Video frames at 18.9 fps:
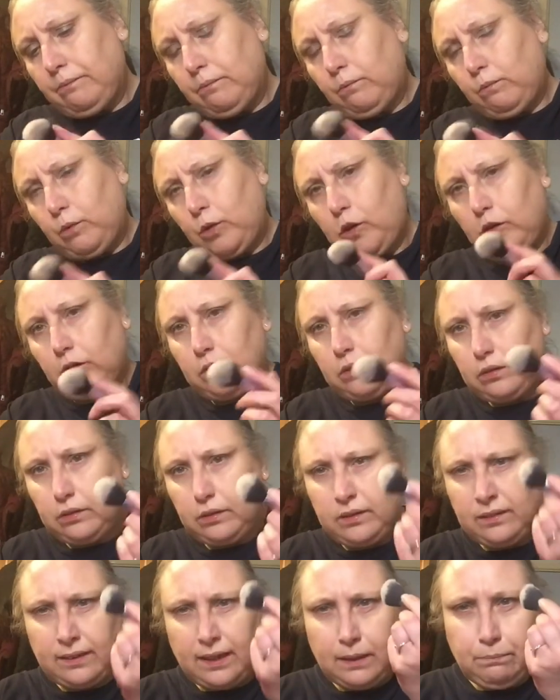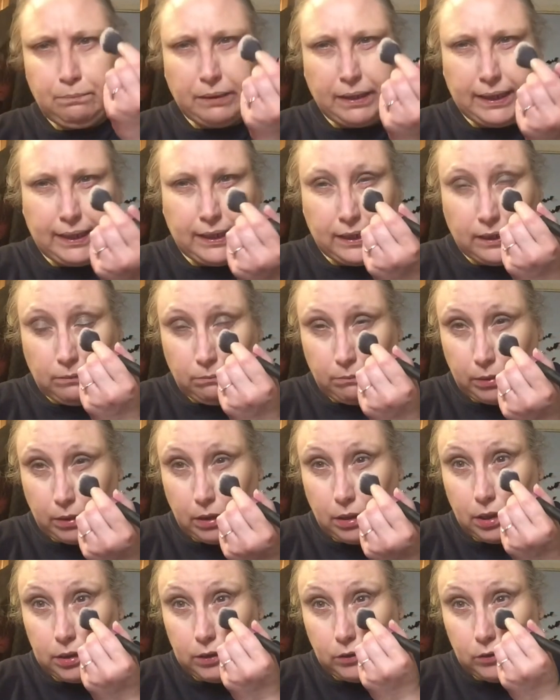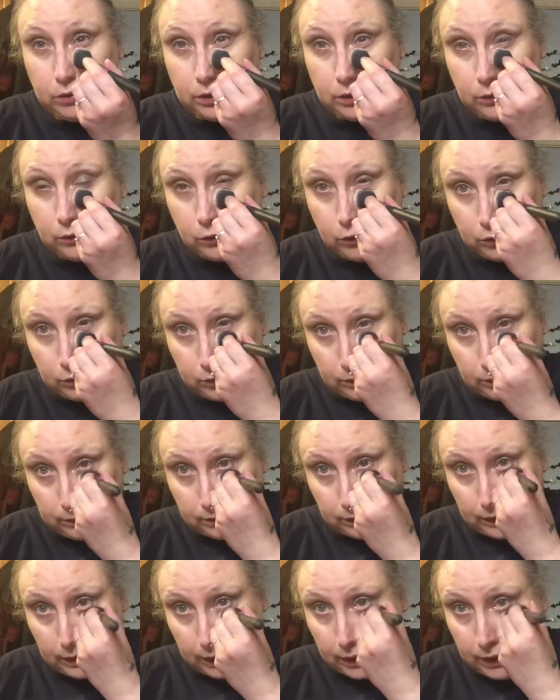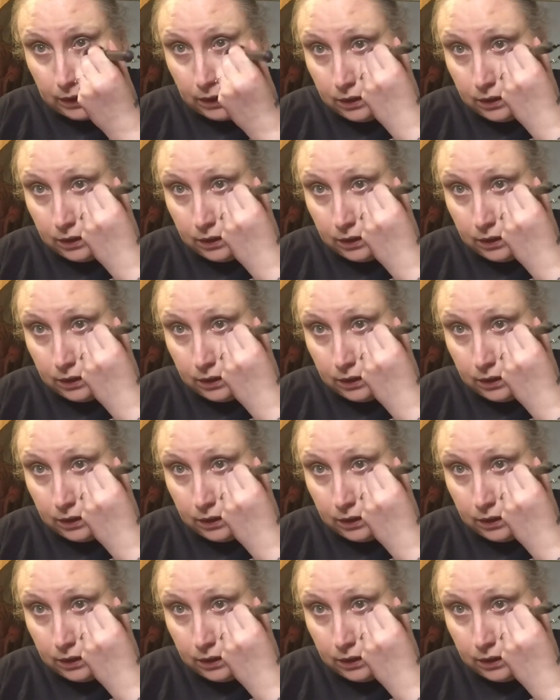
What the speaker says: one. It's say baking, but I use it just as a,